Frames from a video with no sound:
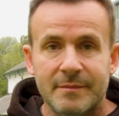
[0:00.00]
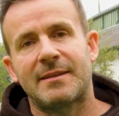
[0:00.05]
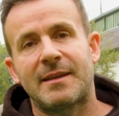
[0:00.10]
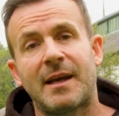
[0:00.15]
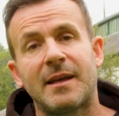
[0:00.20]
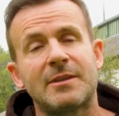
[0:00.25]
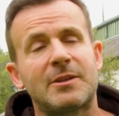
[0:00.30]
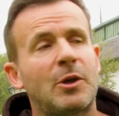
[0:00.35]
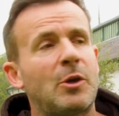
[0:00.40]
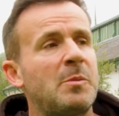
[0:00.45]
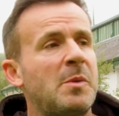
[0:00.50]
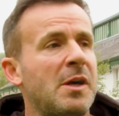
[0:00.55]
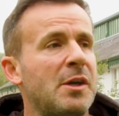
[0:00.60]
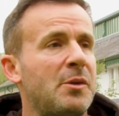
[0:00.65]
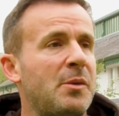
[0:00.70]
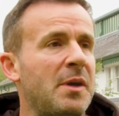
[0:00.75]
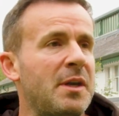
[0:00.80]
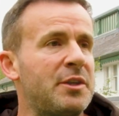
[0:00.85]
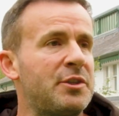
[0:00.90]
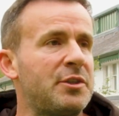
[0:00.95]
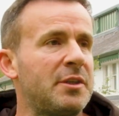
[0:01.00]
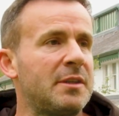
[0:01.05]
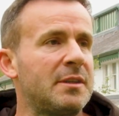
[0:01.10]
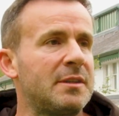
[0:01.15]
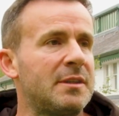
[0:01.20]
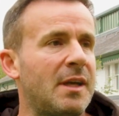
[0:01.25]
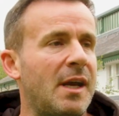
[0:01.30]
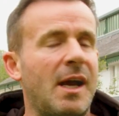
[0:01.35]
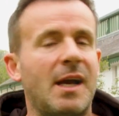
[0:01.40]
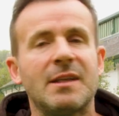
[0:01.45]
That's all my
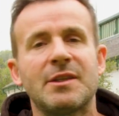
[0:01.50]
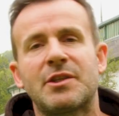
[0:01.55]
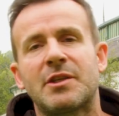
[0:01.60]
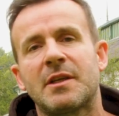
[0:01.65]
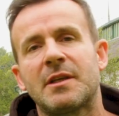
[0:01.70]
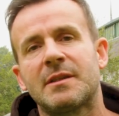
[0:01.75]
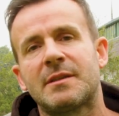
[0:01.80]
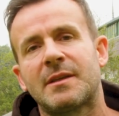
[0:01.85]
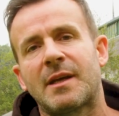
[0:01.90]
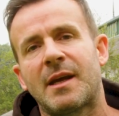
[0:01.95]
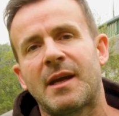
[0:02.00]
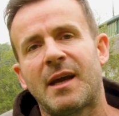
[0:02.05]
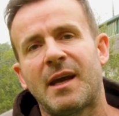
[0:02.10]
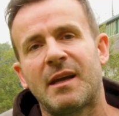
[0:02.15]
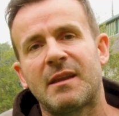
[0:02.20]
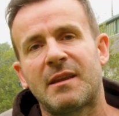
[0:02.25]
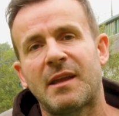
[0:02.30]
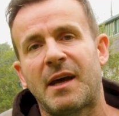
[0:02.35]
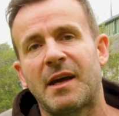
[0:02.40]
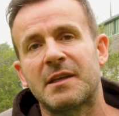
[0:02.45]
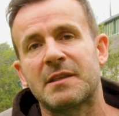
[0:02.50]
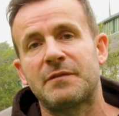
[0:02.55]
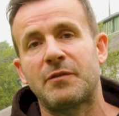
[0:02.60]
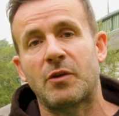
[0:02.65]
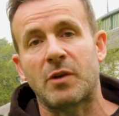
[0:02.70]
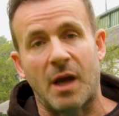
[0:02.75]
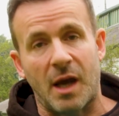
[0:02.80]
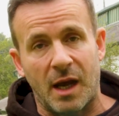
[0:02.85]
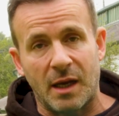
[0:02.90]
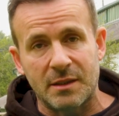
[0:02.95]
questions answered. Uh, thanks
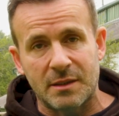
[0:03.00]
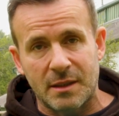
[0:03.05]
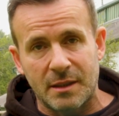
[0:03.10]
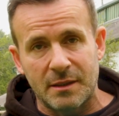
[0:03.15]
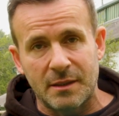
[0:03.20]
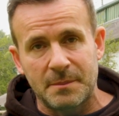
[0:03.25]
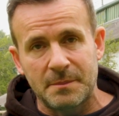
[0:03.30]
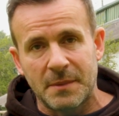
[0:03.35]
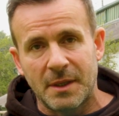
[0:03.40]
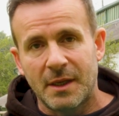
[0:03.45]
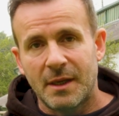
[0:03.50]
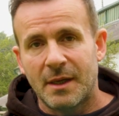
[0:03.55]
for asking them.